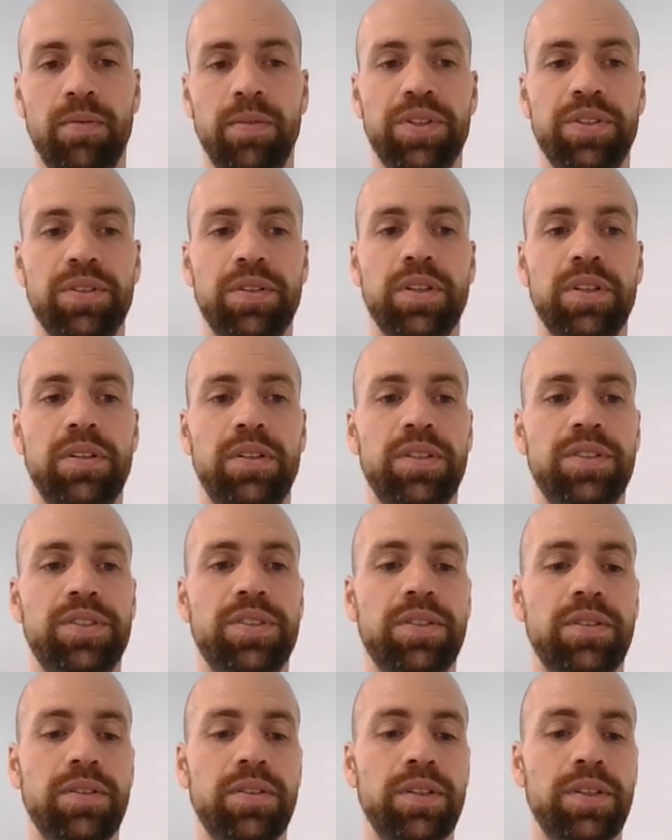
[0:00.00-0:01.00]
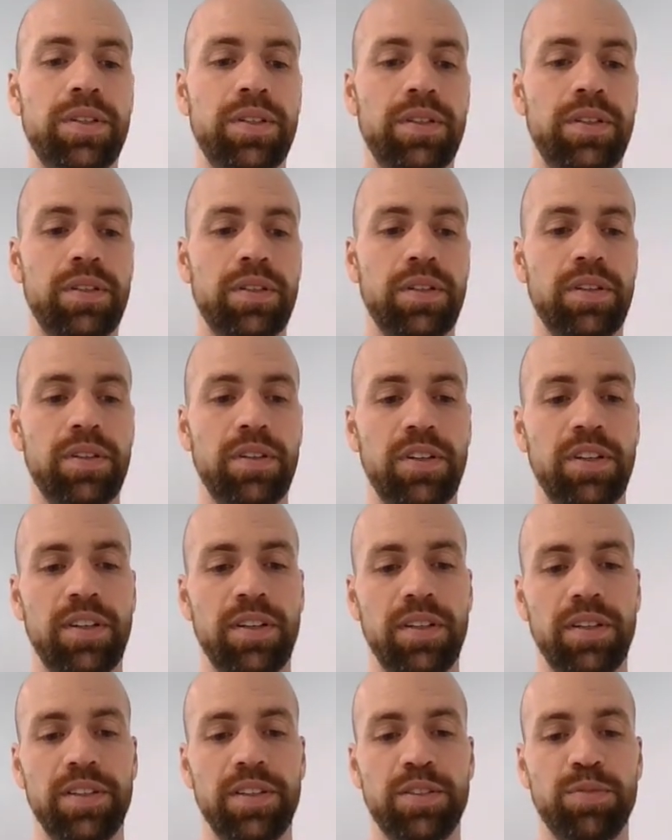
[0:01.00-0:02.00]
but you can also
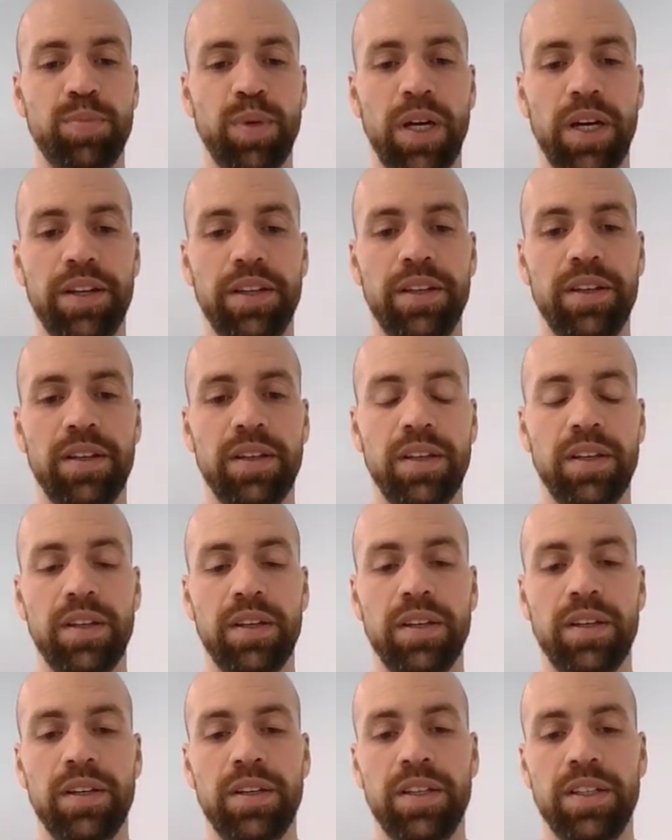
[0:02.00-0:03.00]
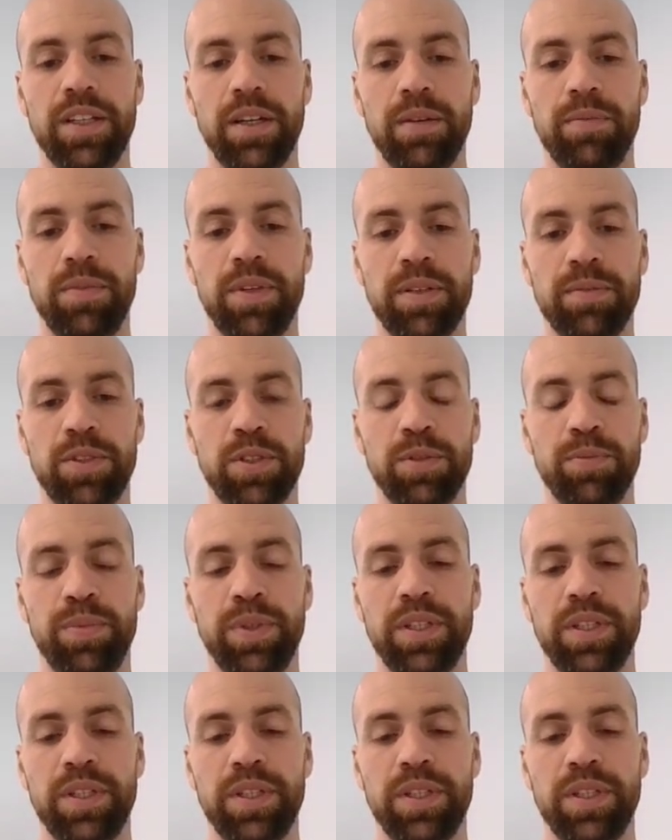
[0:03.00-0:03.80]
call this body EWM to